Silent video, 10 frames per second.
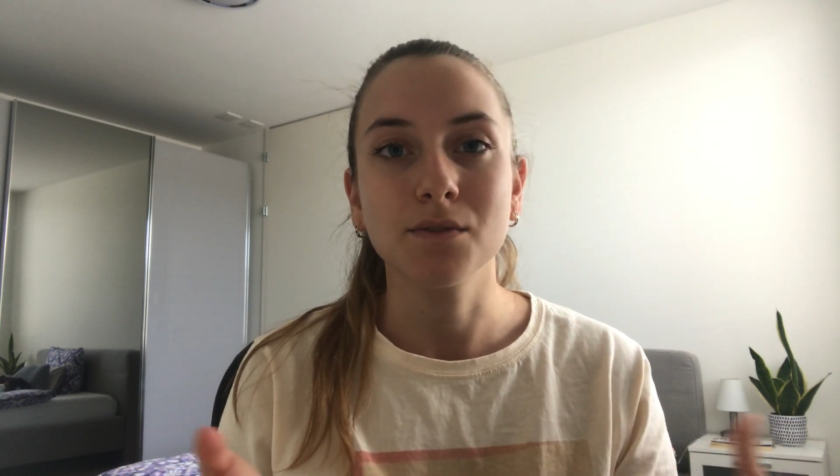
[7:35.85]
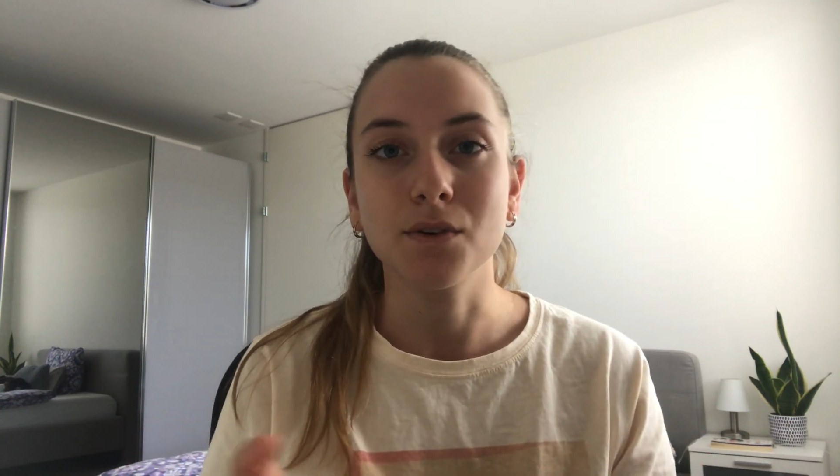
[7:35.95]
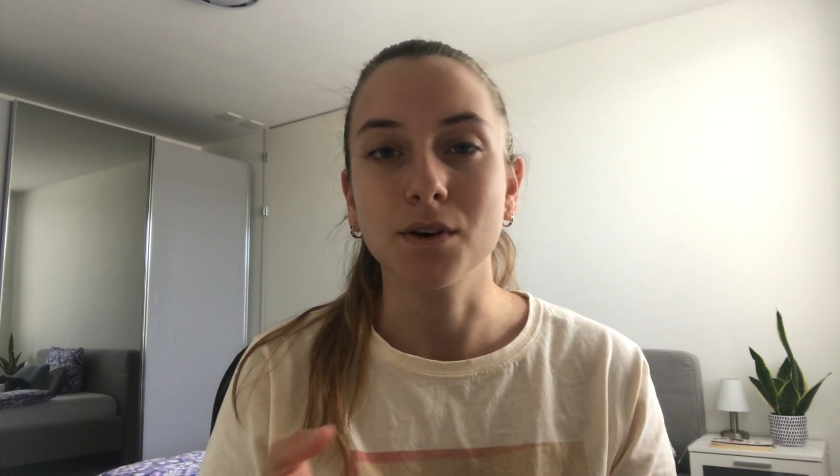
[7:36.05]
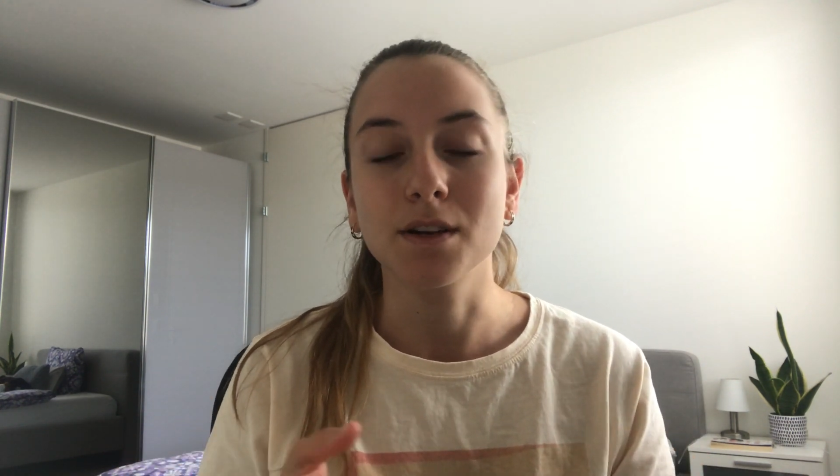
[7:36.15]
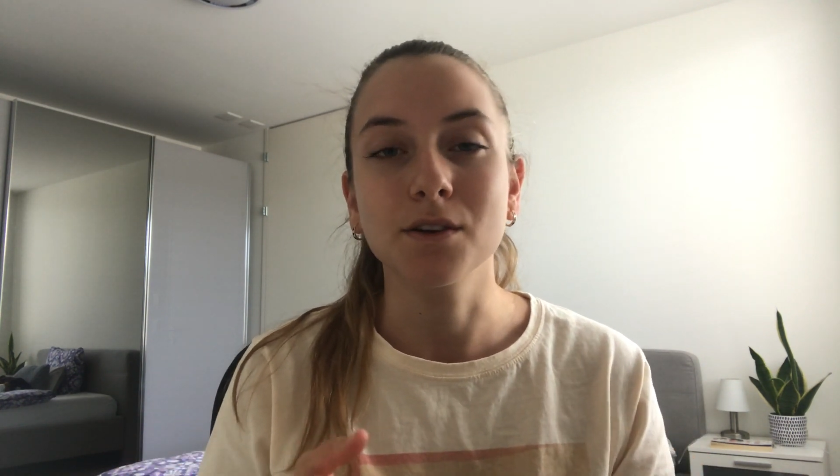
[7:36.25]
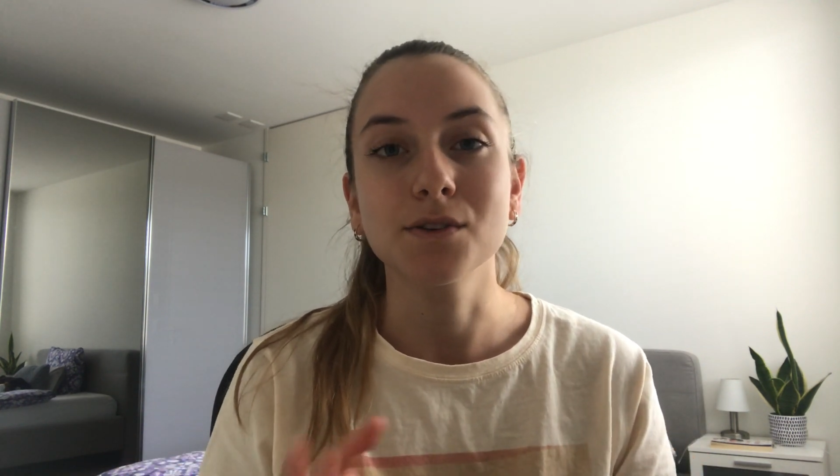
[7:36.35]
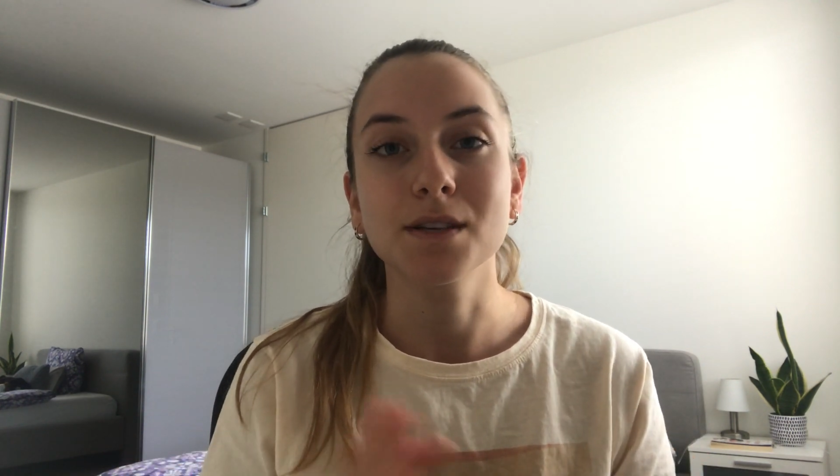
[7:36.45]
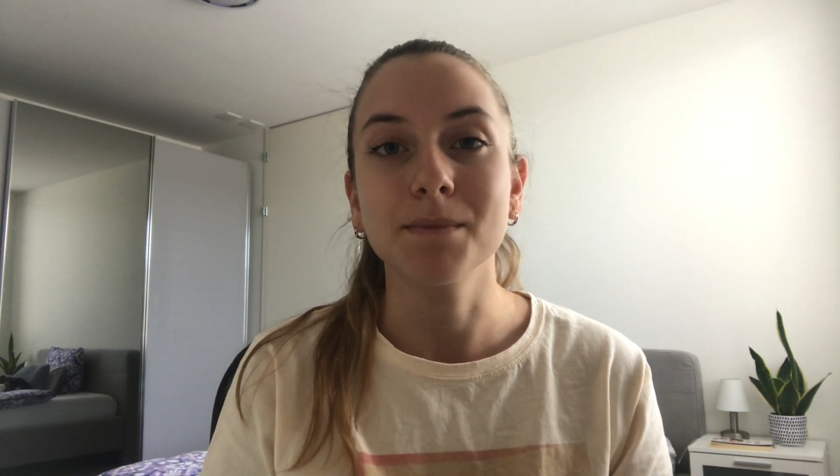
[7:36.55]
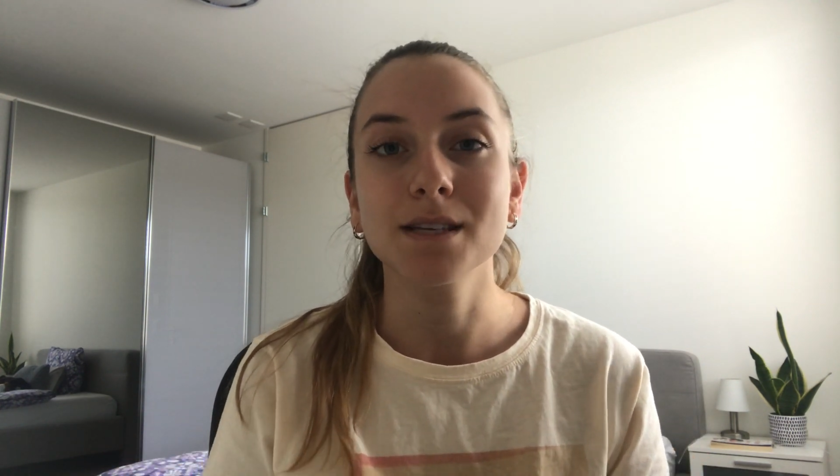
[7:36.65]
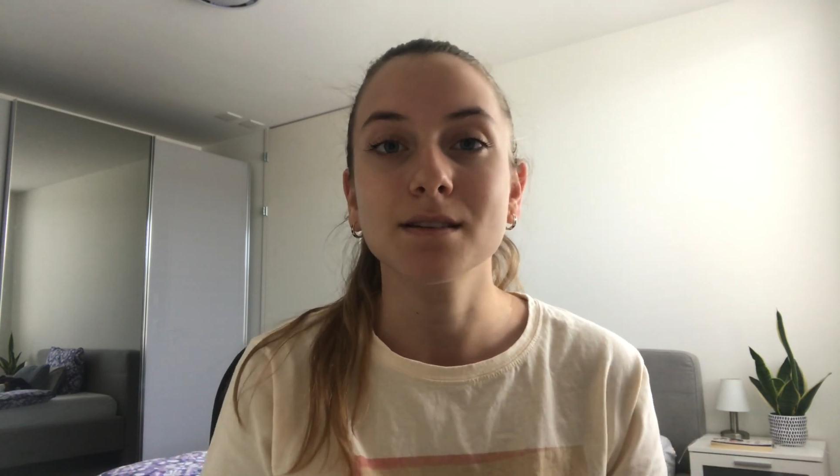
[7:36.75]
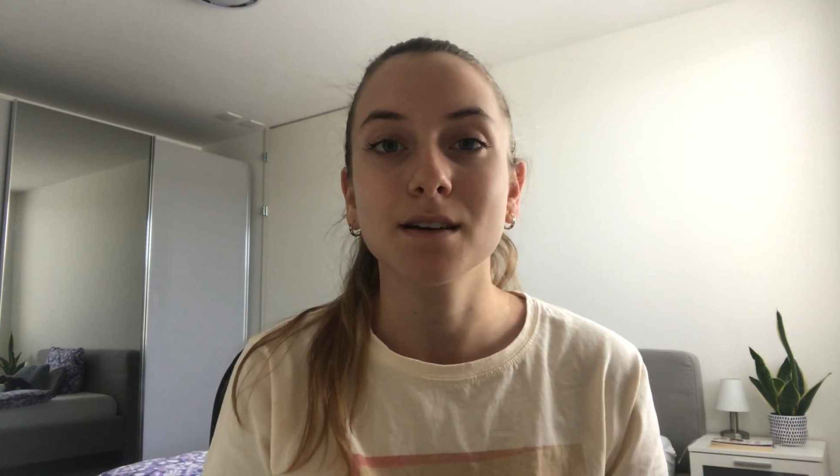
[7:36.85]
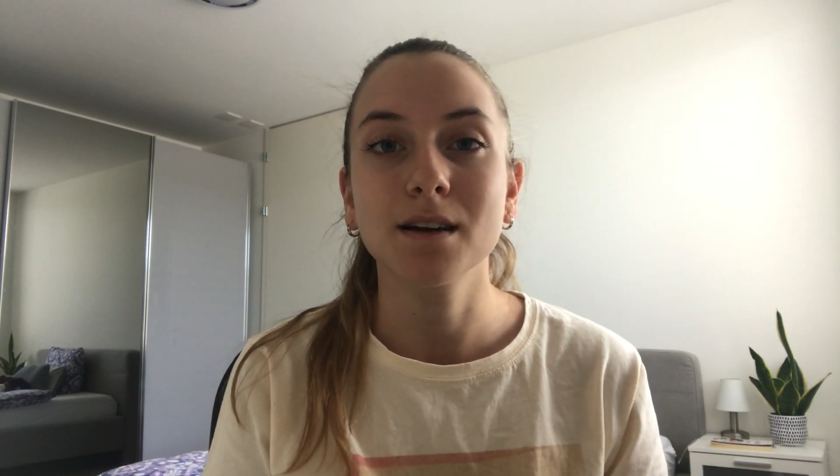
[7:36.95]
for the new semester,